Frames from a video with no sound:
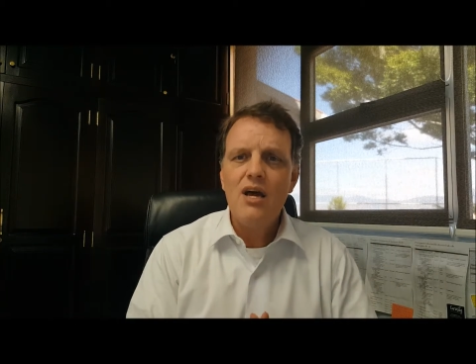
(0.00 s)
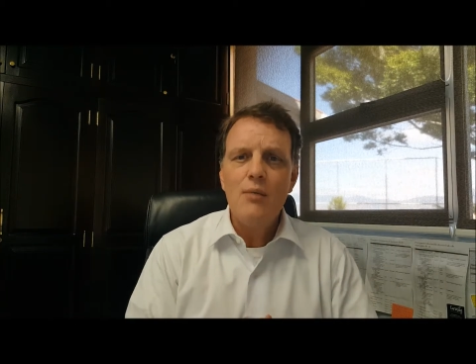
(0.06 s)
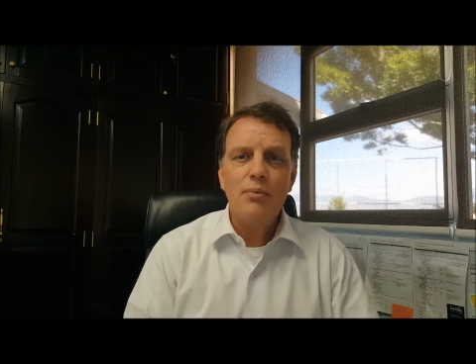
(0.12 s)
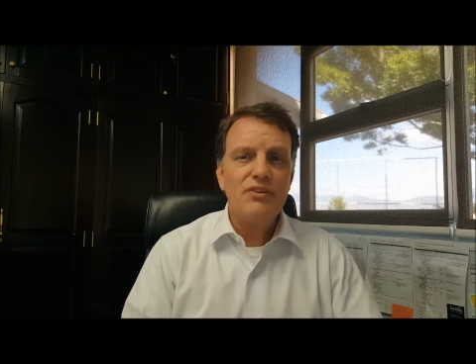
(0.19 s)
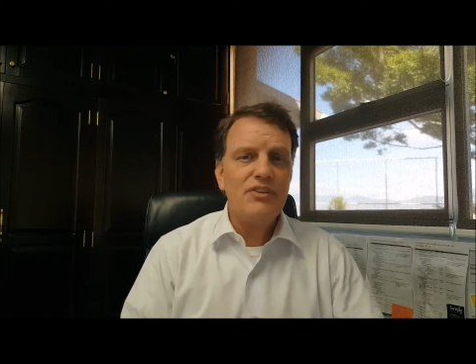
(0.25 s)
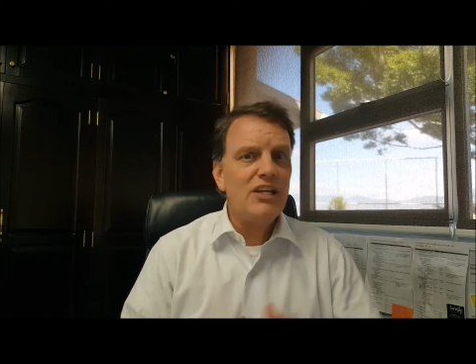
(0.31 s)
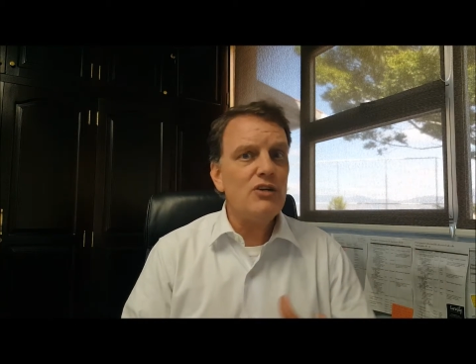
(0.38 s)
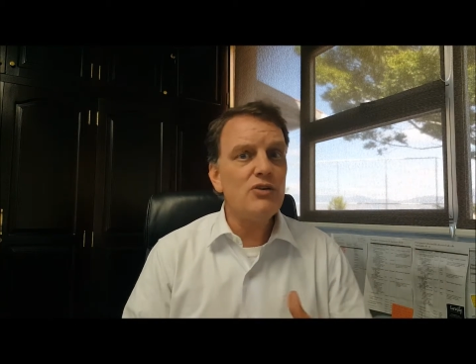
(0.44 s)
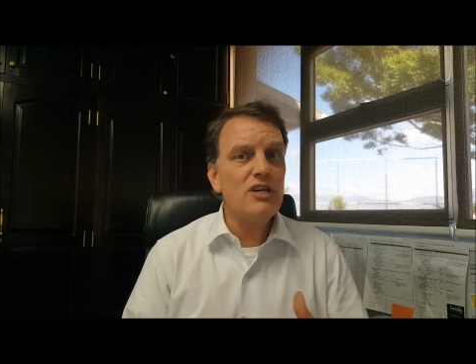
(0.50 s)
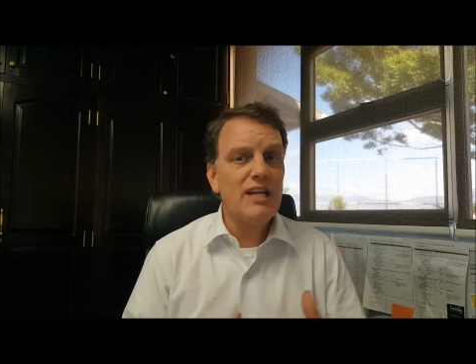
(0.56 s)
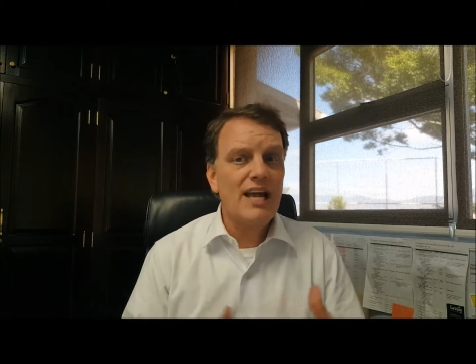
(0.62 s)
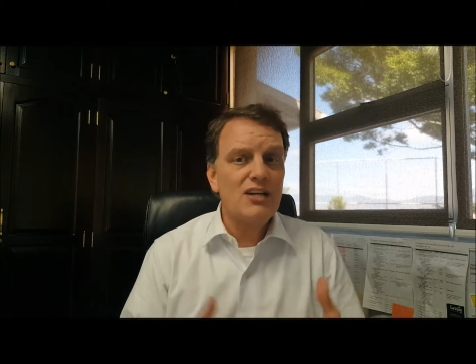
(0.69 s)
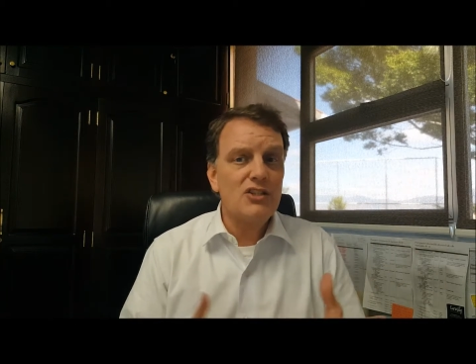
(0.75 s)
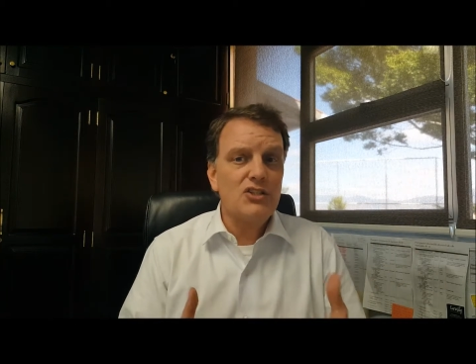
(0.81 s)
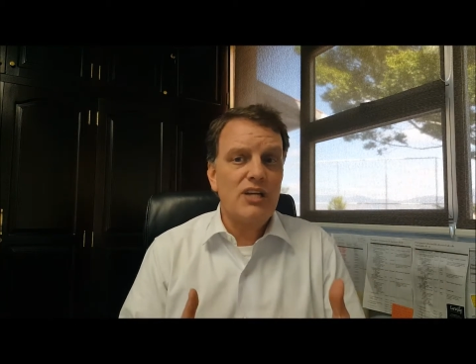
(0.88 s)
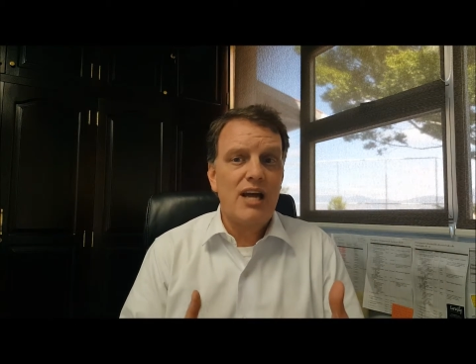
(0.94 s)
But then you could
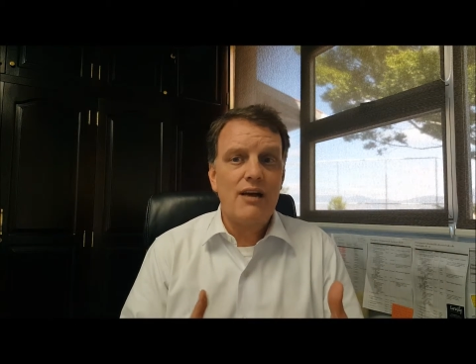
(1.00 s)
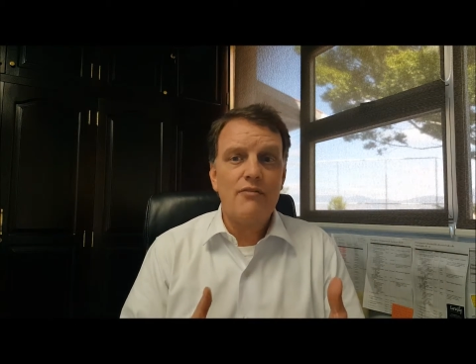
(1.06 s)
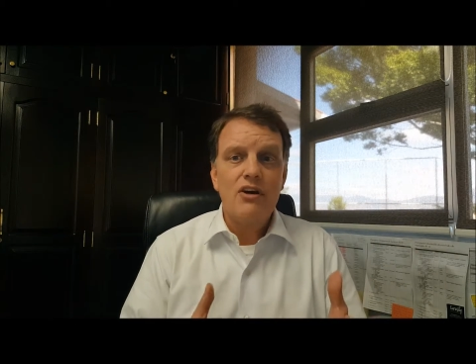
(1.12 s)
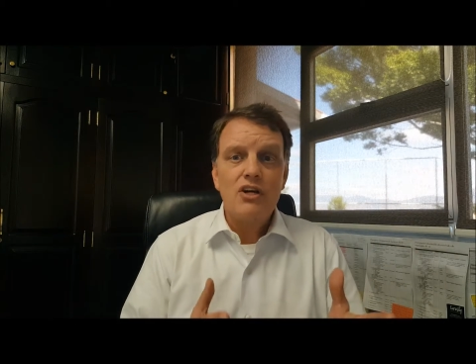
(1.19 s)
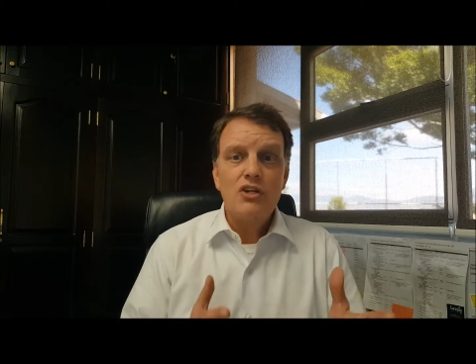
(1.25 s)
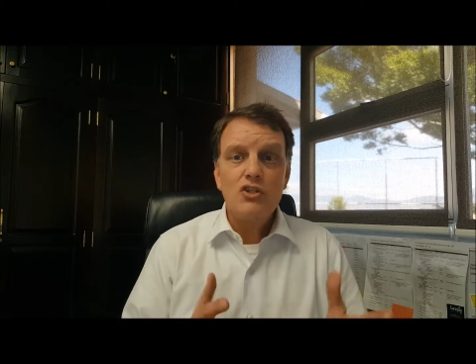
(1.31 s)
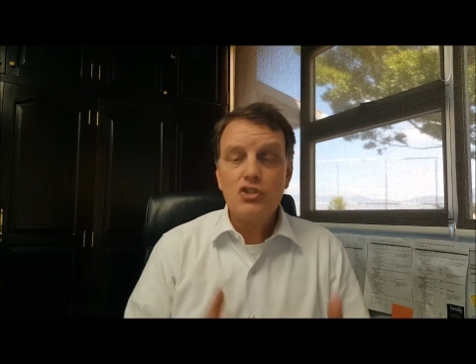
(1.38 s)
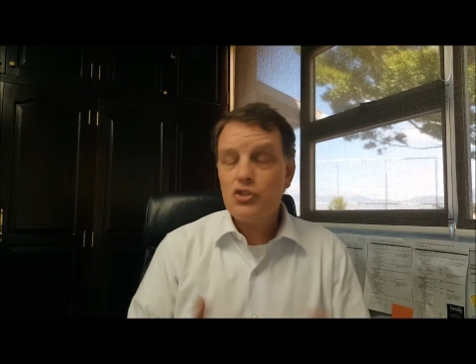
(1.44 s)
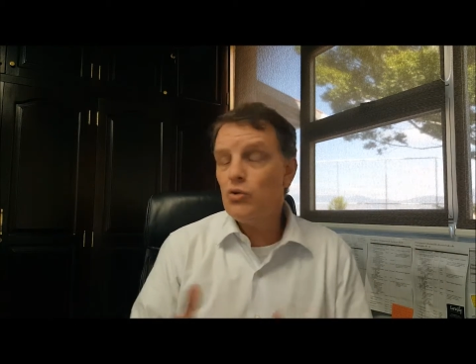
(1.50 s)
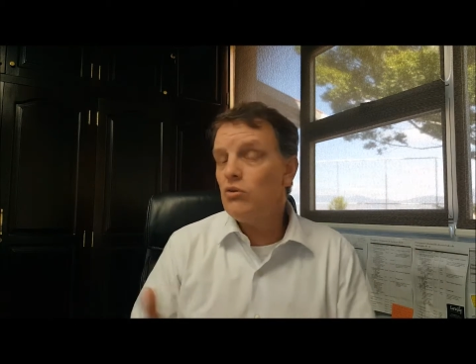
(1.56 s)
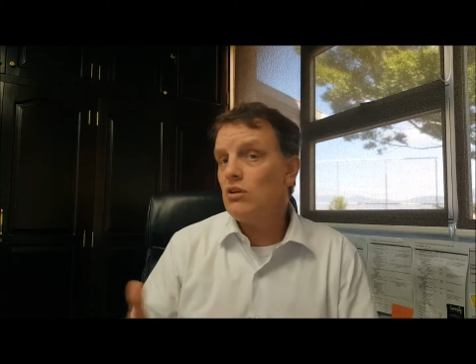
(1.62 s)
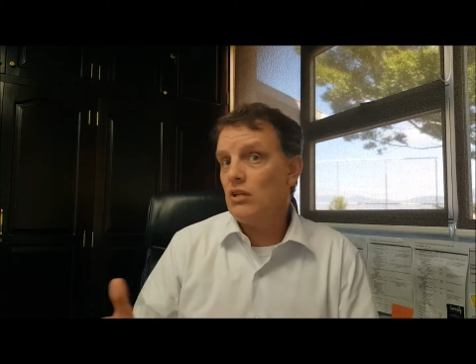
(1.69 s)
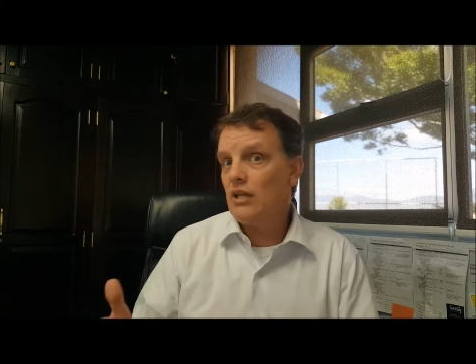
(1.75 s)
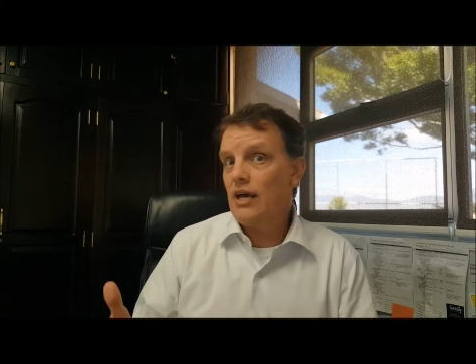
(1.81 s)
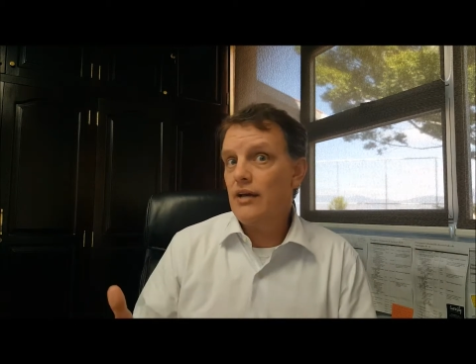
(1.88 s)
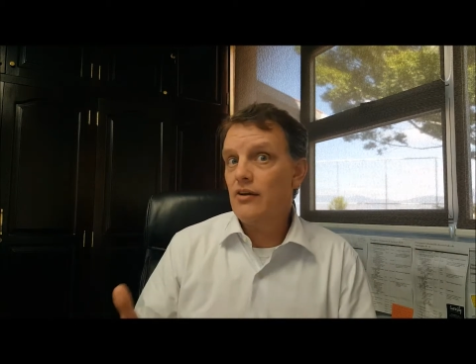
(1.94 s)
actually have
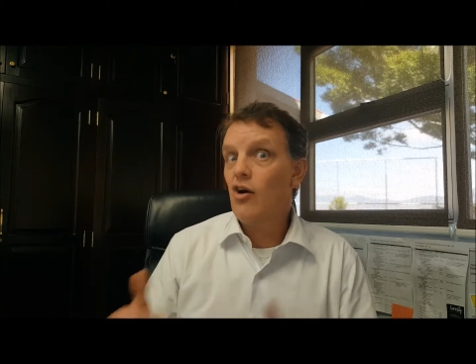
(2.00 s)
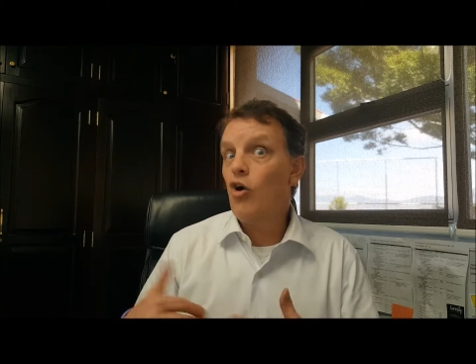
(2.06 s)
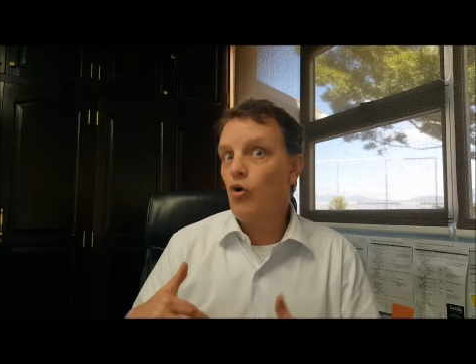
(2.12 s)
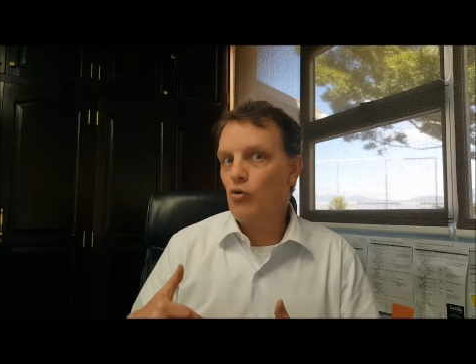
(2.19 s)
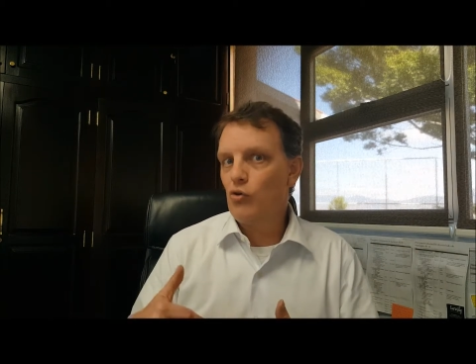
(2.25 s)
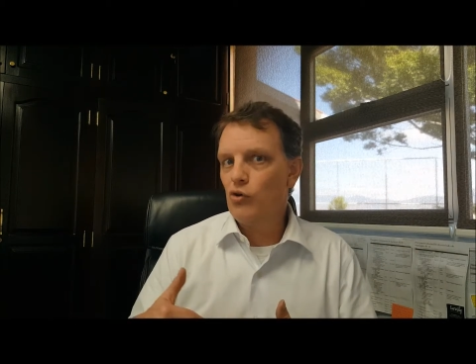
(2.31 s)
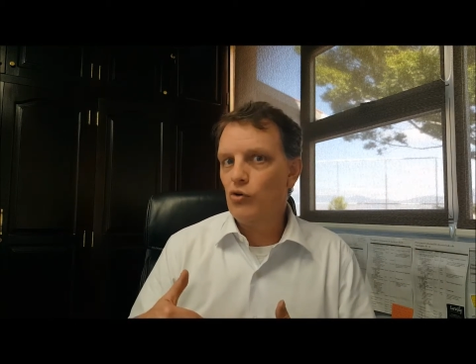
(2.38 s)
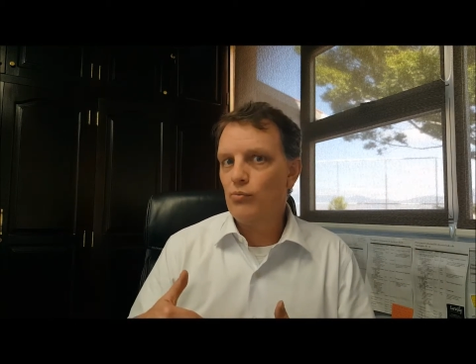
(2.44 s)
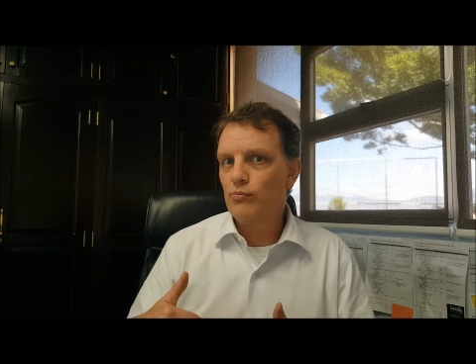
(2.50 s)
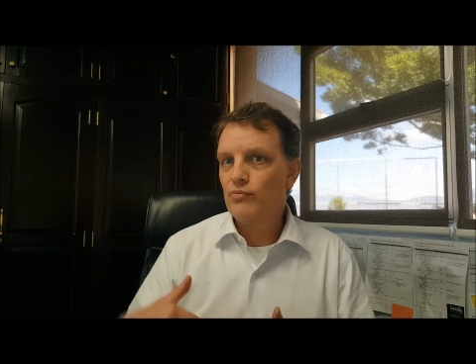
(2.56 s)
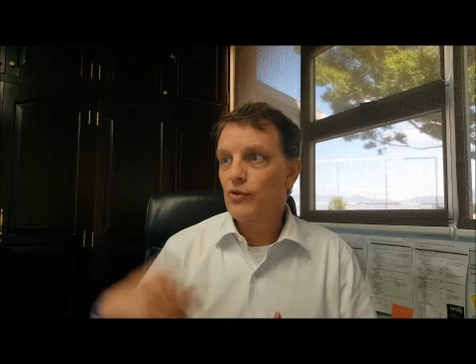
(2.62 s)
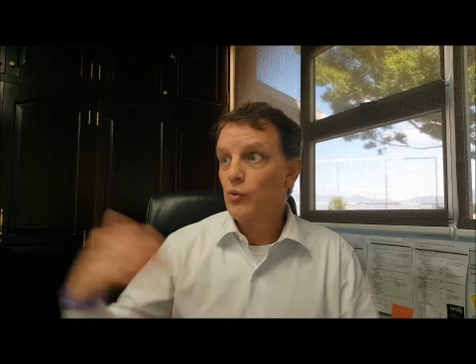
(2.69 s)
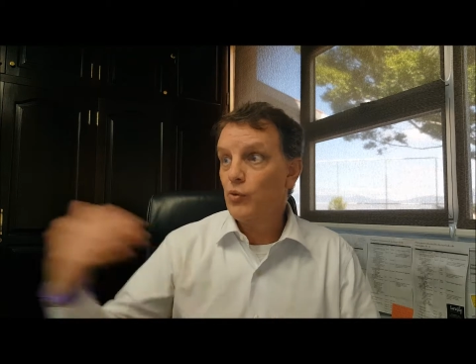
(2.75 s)
student-led whole group,